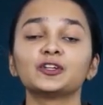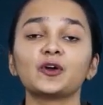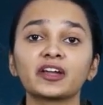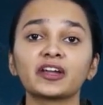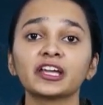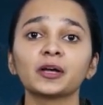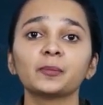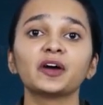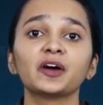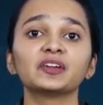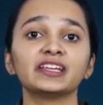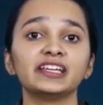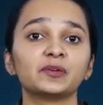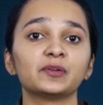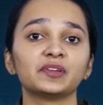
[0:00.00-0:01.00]
Talking
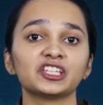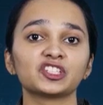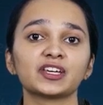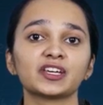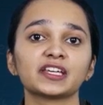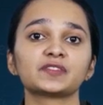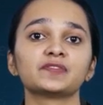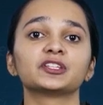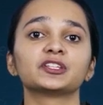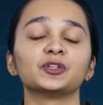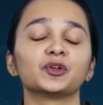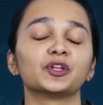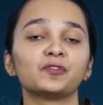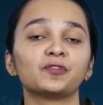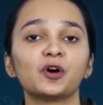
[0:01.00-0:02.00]
about equity shares with
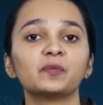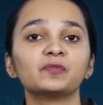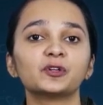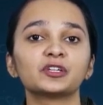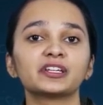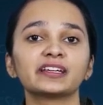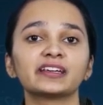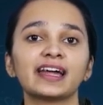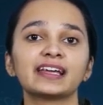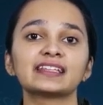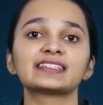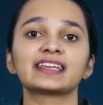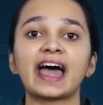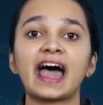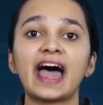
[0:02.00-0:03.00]
uniform voting
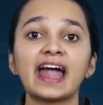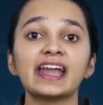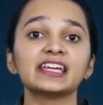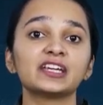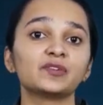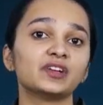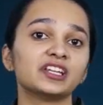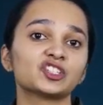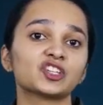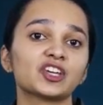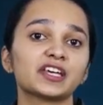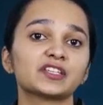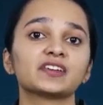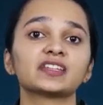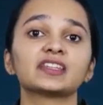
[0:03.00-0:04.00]
rights and equity
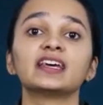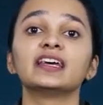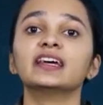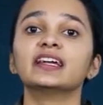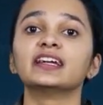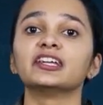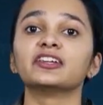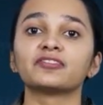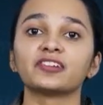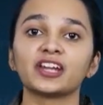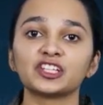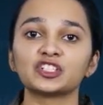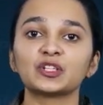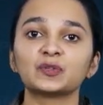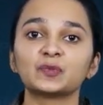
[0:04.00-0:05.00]
shares with
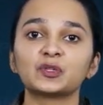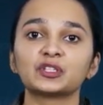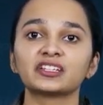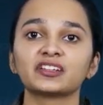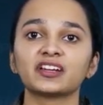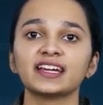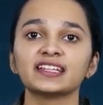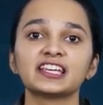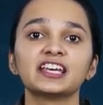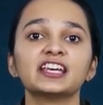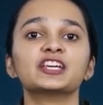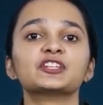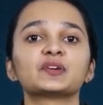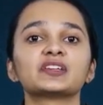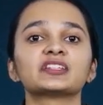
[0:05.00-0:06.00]
differential voting rights.
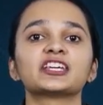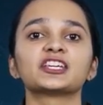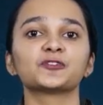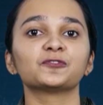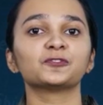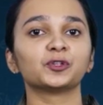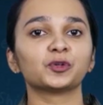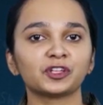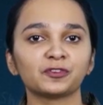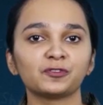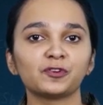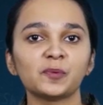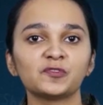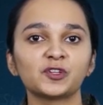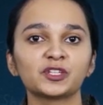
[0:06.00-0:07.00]
So in case of
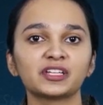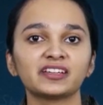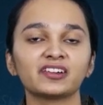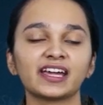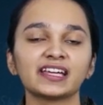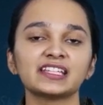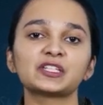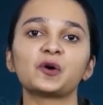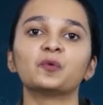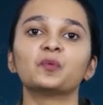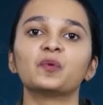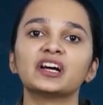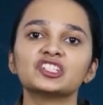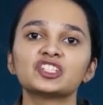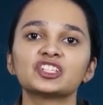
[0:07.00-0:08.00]
uniform voting rights,
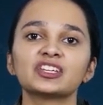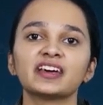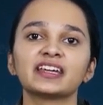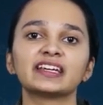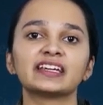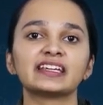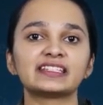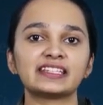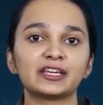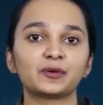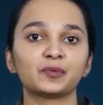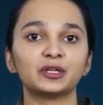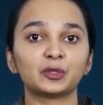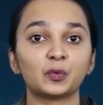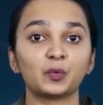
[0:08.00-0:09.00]
one share is
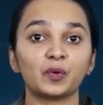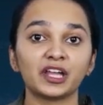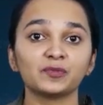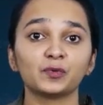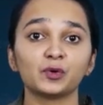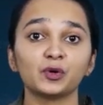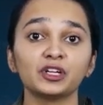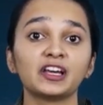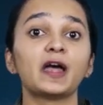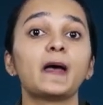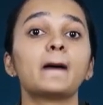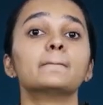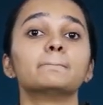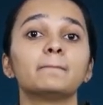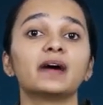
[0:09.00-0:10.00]
equal to one vote,
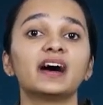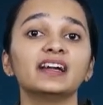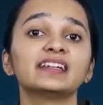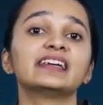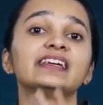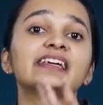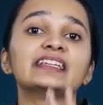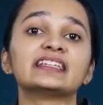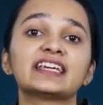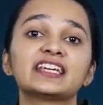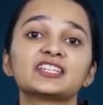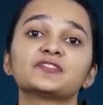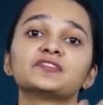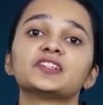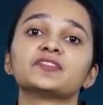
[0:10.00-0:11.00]
but in
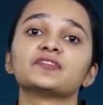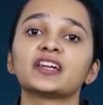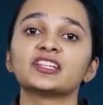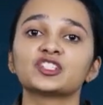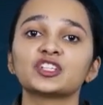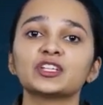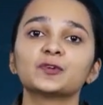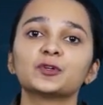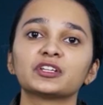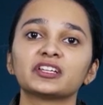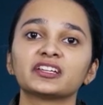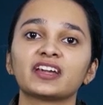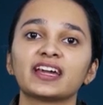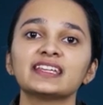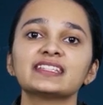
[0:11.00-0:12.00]
case of differential
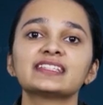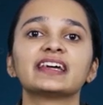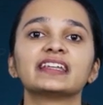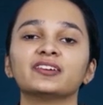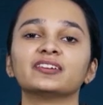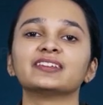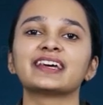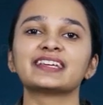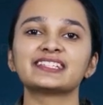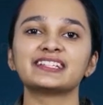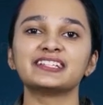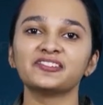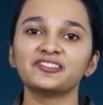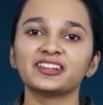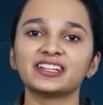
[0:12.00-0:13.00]
voting rights, uh, there's
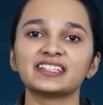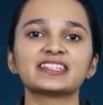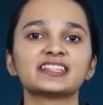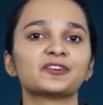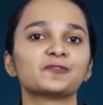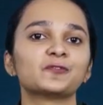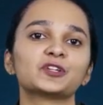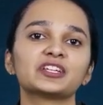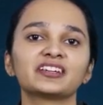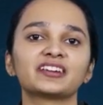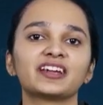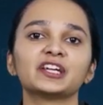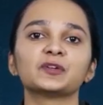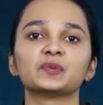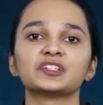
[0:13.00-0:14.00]
a difference in the voting
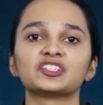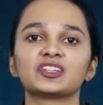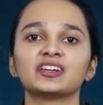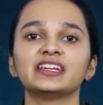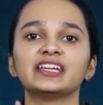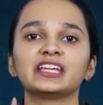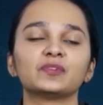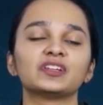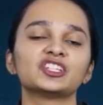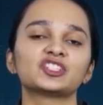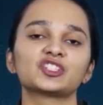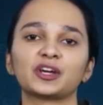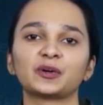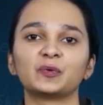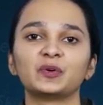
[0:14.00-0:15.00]
right which the equity
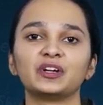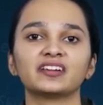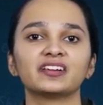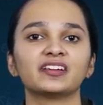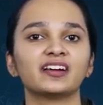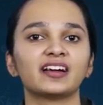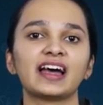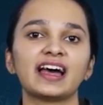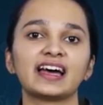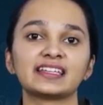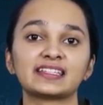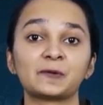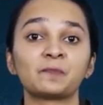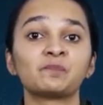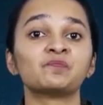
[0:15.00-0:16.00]
shareholder
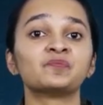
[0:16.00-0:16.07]
has.